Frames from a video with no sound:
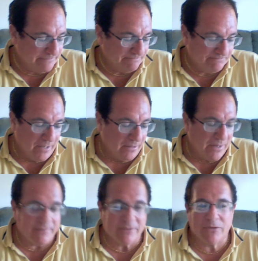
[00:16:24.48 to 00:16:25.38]

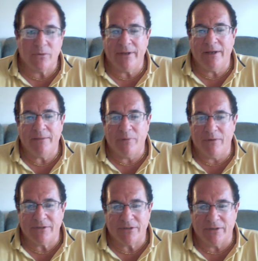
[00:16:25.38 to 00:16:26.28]
Alabama's 28
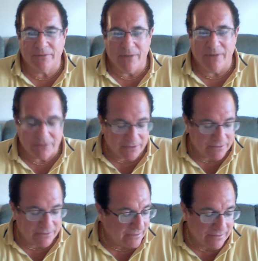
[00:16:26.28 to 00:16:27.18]
points over Western
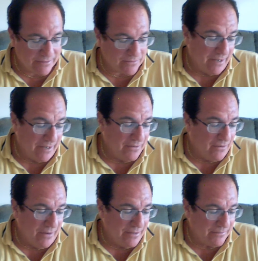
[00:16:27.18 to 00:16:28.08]
Kentucky this way. I have no
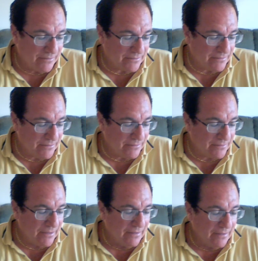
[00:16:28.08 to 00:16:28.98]
idea what to do.
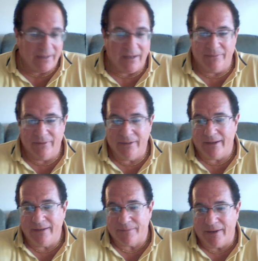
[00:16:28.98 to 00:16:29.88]
I really
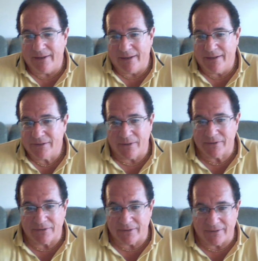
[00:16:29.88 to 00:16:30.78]
hate to bet against
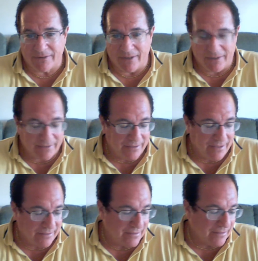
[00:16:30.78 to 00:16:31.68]
Western Kentucky. I
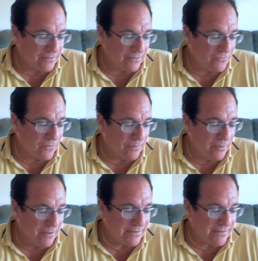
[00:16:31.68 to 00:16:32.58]
can get 34
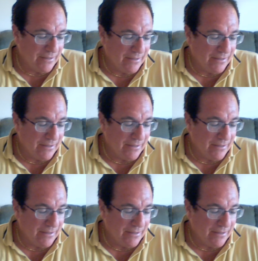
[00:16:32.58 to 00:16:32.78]
points.